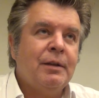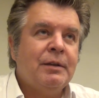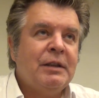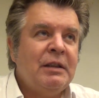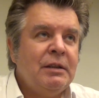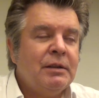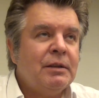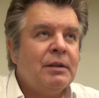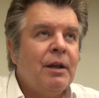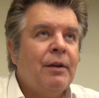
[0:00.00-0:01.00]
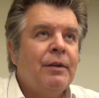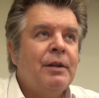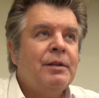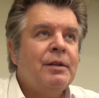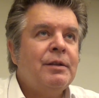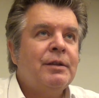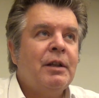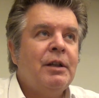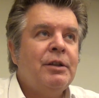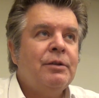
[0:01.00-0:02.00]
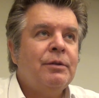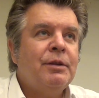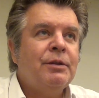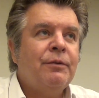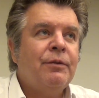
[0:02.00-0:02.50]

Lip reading: since this installation is